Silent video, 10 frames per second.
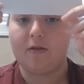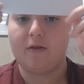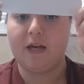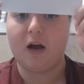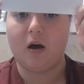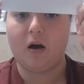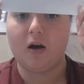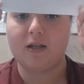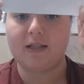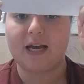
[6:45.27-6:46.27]
The
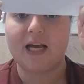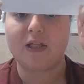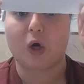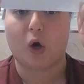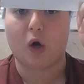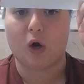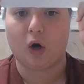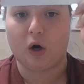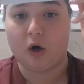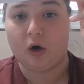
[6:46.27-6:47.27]
R says
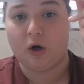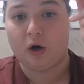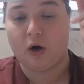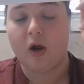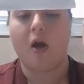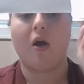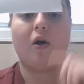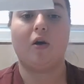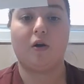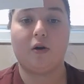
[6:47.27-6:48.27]
R.
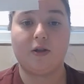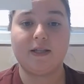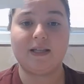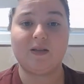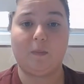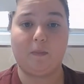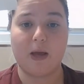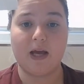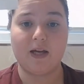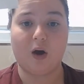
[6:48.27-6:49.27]
This is
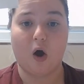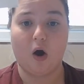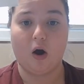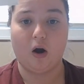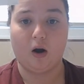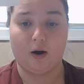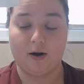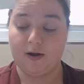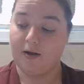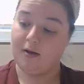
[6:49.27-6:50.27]
big
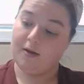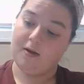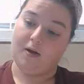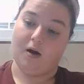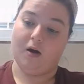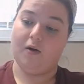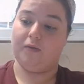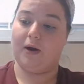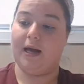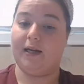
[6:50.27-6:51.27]
R. All
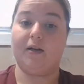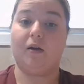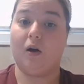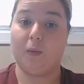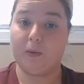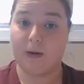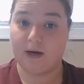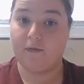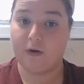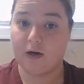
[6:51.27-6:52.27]
right. Are we
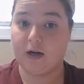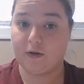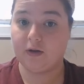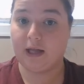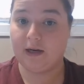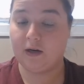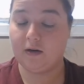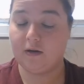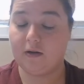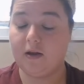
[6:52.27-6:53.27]
ready for another
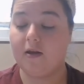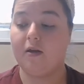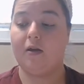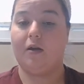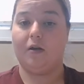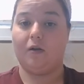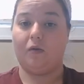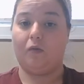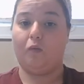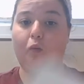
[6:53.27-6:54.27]
letter?
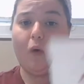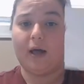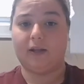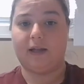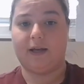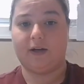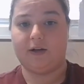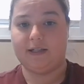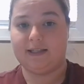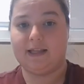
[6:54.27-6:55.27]
What letter
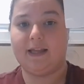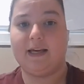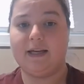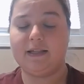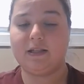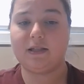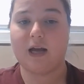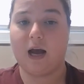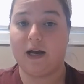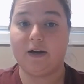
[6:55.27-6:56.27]
is this?
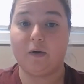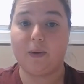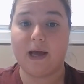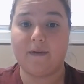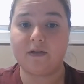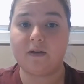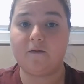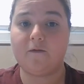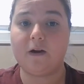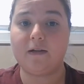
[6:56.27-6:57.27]
I know we have
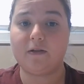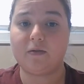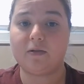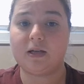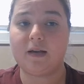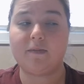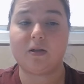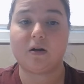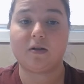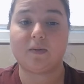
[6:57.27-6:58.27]
some friends whose name
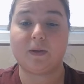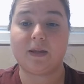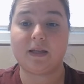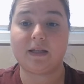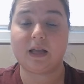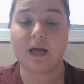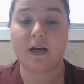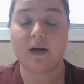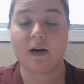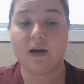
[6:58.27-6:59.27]
starts with this
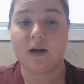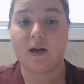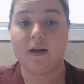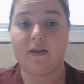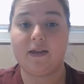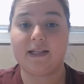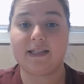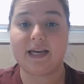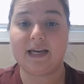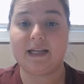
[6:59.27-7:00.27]
letter.
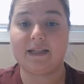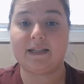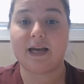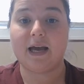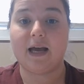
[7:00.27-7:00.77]
This is